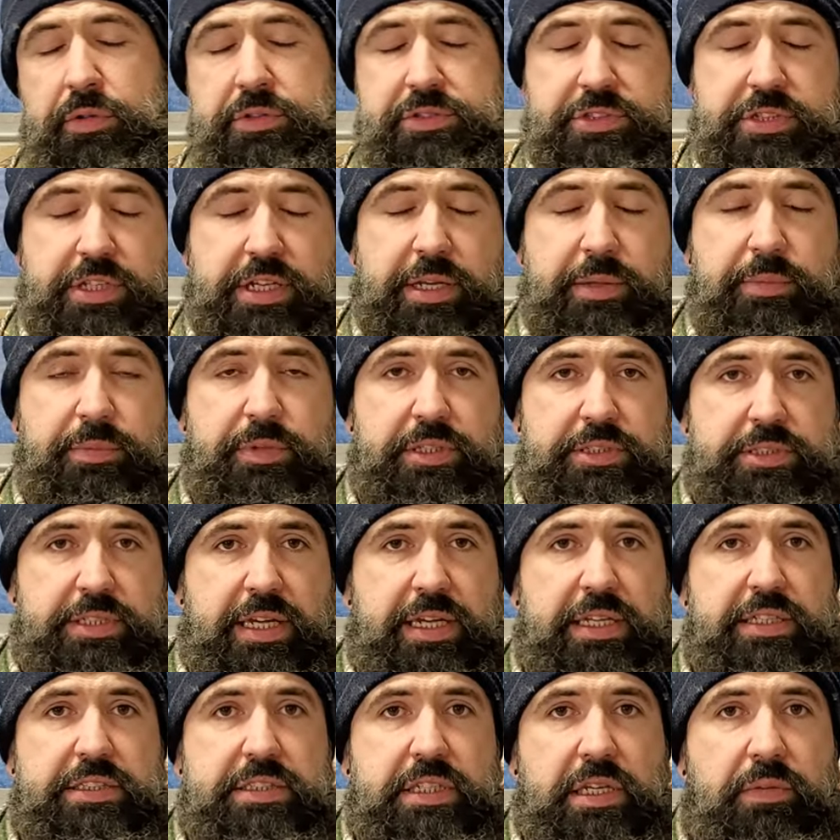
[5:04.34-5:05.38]
seam that's had
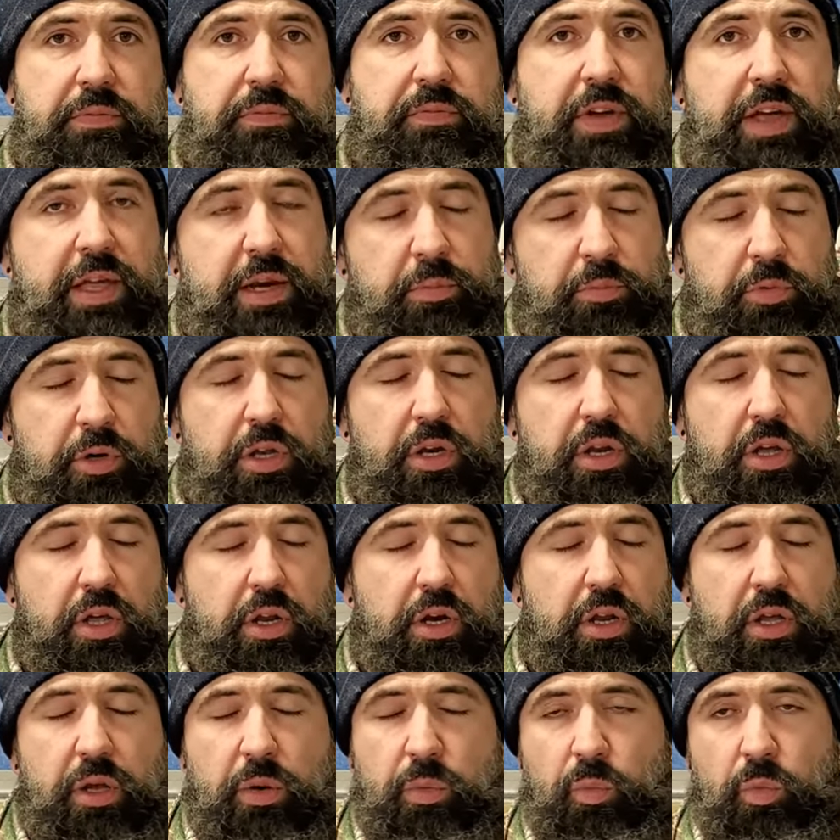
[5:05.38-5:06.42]
a seam phantom run on
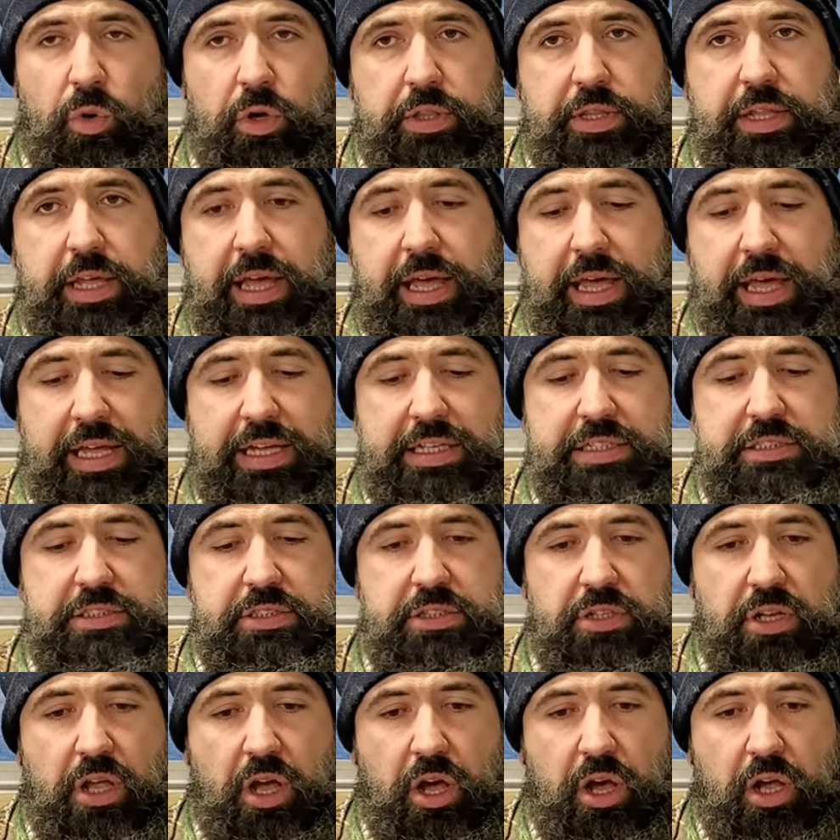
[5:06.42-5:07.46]
it and one that has
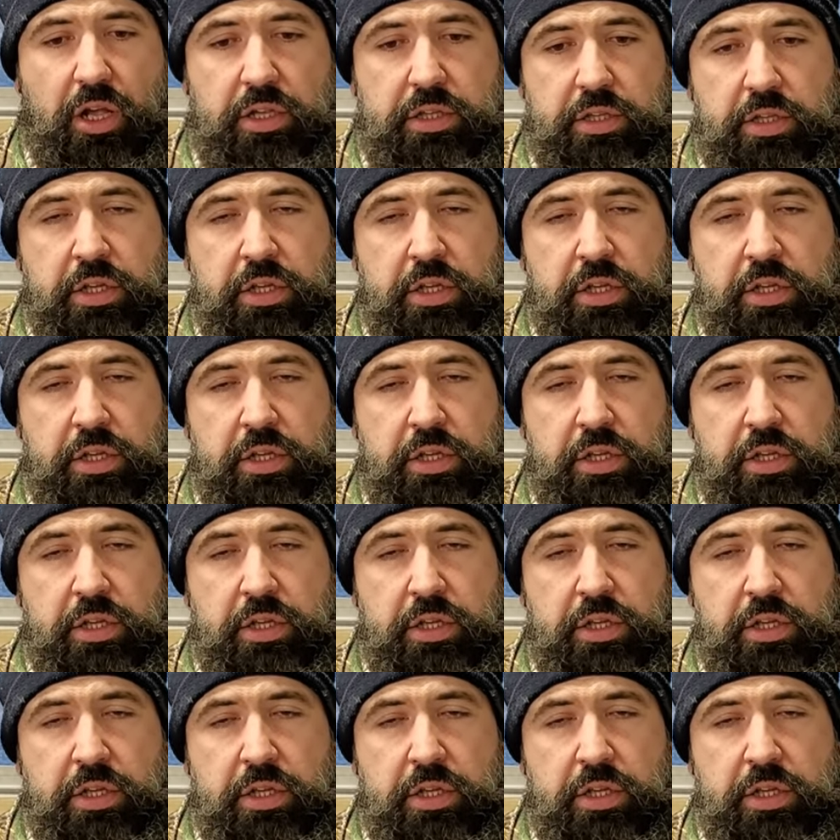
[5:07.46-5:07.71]
not.